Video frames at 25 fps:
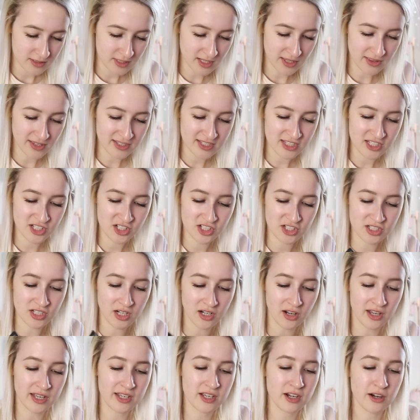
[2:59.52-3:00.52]
So yeah, this is just a
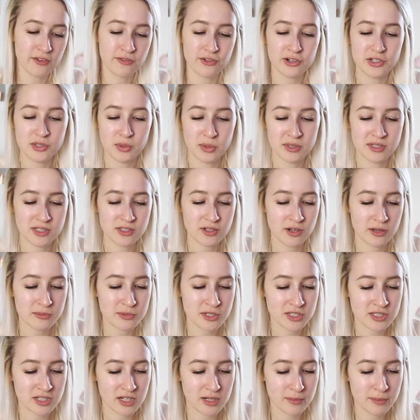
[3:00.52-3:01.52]
light coverage one, so I'm
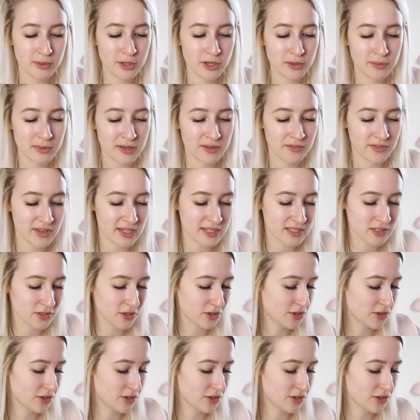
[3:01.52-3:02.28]
just going to put a bit of this